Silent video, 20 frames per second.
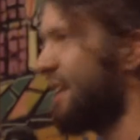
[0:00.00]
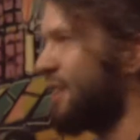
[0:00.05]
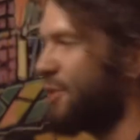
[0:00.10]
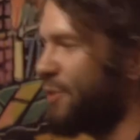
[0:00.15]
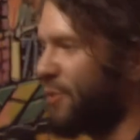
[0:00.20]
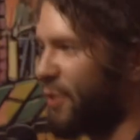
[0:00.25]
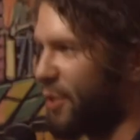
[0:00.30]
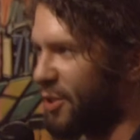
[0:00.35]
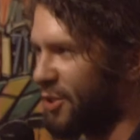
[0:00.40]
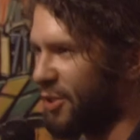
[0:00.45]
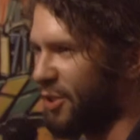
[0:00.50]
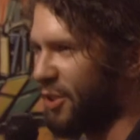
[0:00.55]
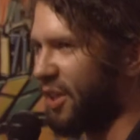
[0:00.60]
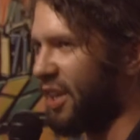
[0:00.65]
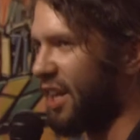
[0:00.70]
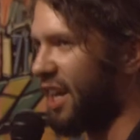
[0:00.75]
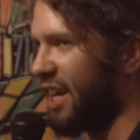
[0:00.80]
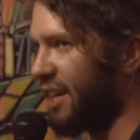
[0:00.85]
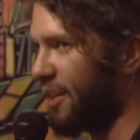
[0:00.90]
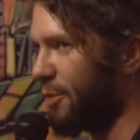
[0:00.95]
as far as our
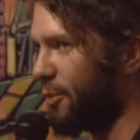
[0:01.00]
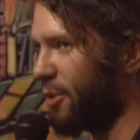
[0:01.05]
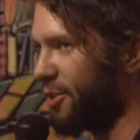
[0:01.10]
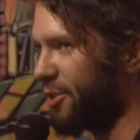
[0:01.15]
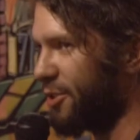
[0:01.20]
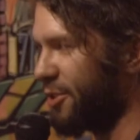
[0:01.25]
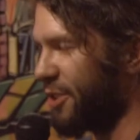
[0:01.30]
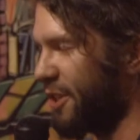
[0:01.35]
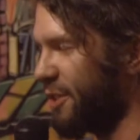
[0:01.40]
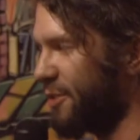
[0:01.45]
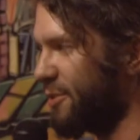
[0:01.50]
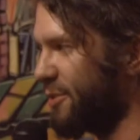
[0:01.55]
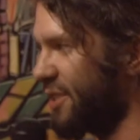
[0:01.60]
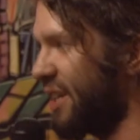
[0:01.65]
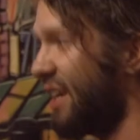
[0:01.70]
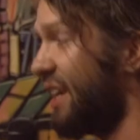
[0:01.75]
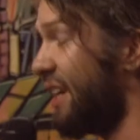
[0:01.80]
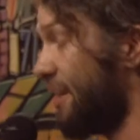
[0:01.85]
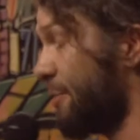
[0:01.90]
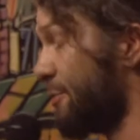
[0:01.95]
keg washer goes,
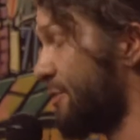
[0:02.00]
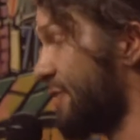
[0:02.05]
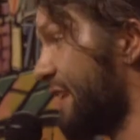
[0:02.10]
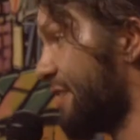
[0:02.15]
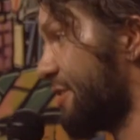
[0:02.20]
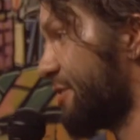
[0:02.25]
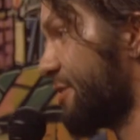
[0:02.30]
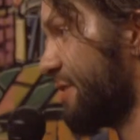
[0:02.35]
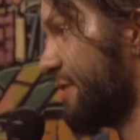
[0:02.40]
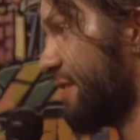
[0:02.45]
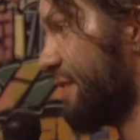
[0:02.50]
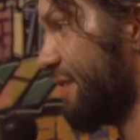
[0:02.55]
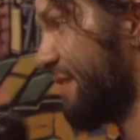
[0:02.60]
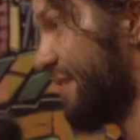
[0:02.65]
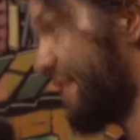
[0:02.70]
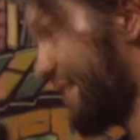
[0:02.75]
it was actually